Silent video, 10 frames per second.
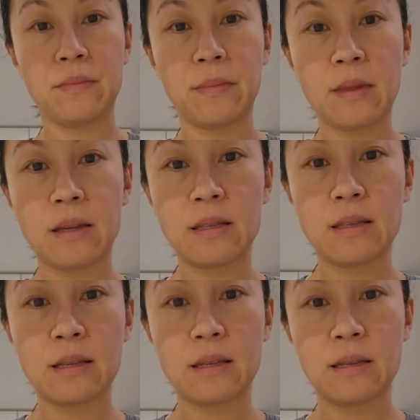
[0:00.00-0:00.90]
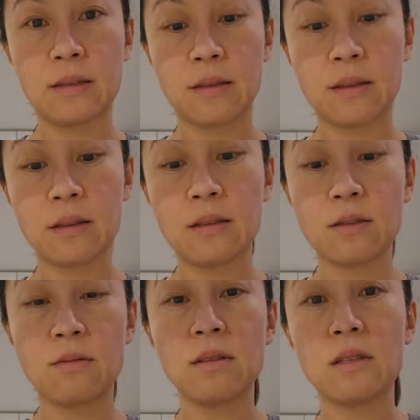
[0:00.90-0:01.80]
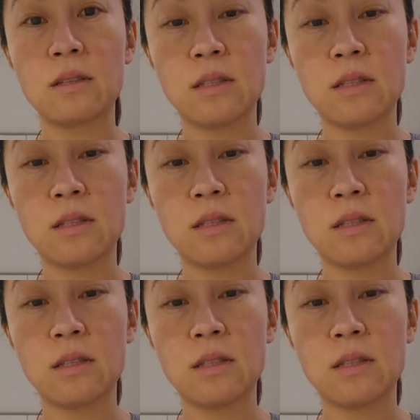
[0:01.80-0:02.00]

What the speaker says: And that's, sort of